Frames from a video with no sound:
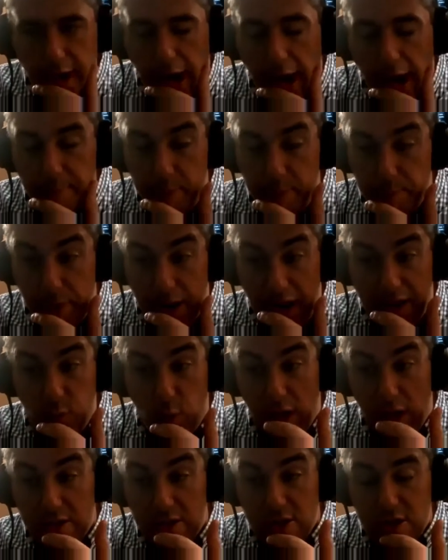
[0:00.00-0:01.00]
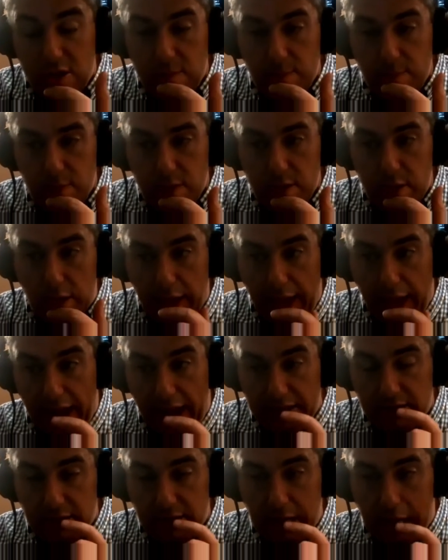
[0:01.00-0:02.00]
But I've watched the
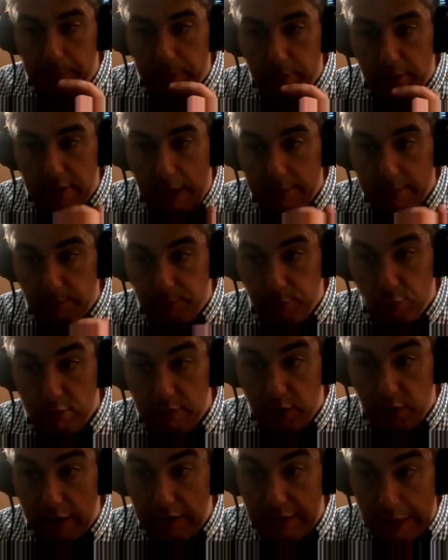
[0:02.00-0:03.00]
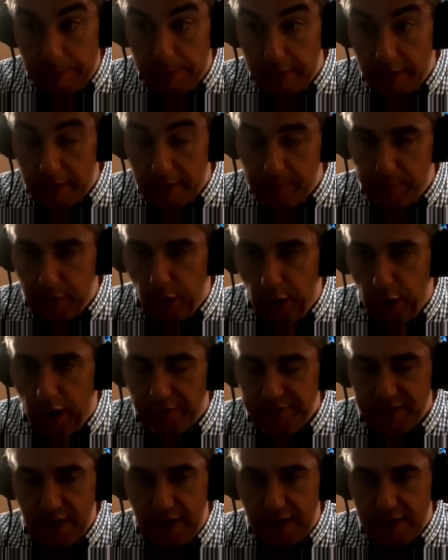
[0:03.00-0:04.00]
last couple of times the Bruins have gone deep into the
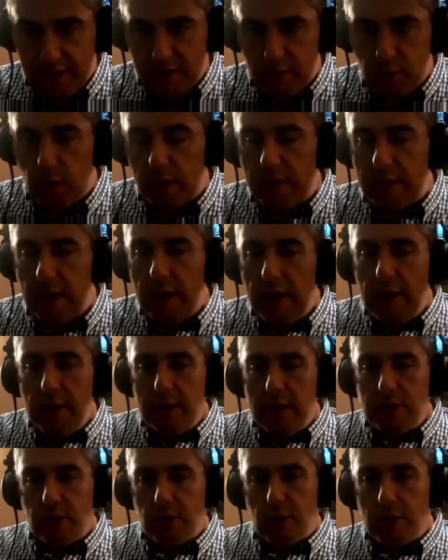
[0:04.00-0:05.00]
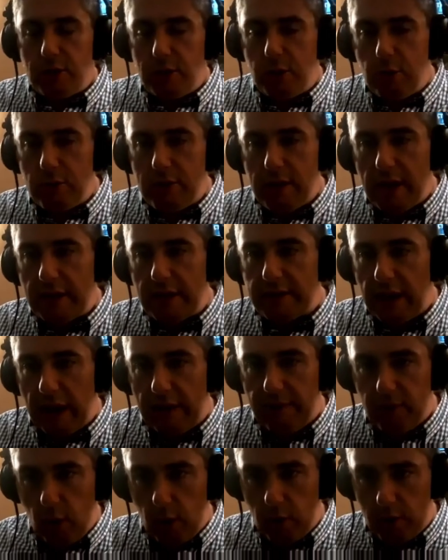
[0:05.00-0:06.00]
playoffs, and it's the two things that
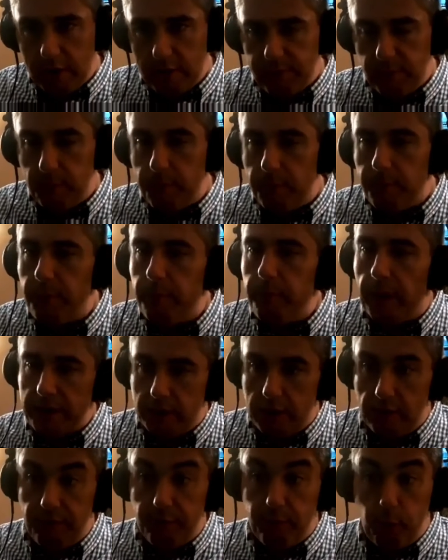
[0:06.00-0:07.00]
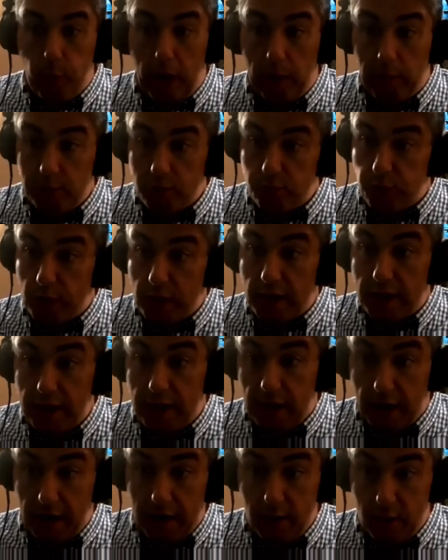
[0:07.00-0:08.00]
I've noticed from much different from when I was really
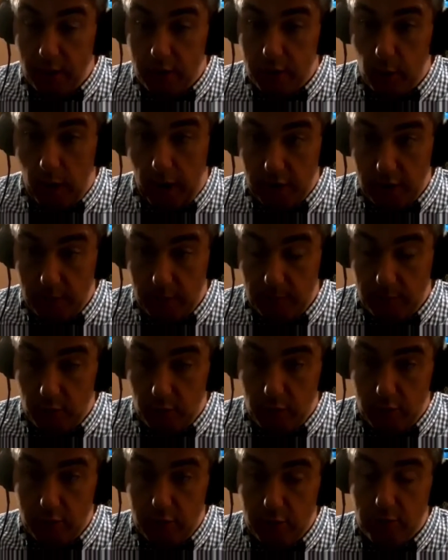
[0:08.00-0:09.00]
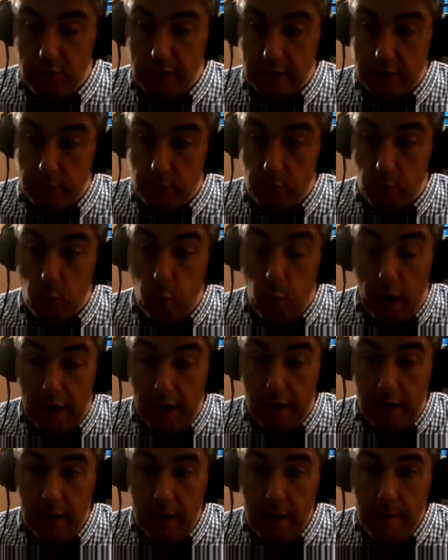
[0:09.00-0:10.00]
young and used to watch them. So the two things: number
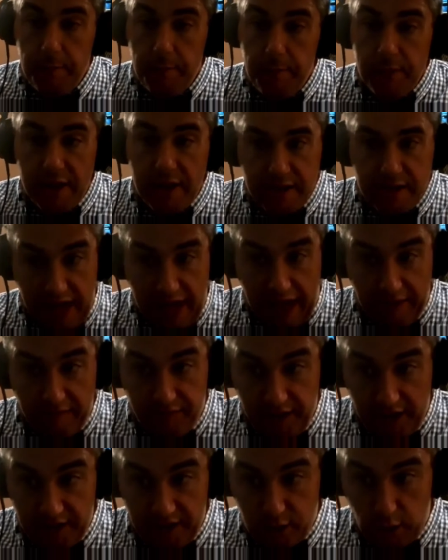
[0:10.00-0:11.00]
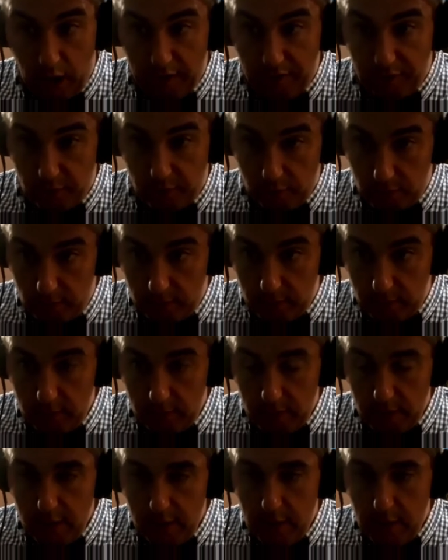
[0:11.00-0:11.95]
one is that face-off rule,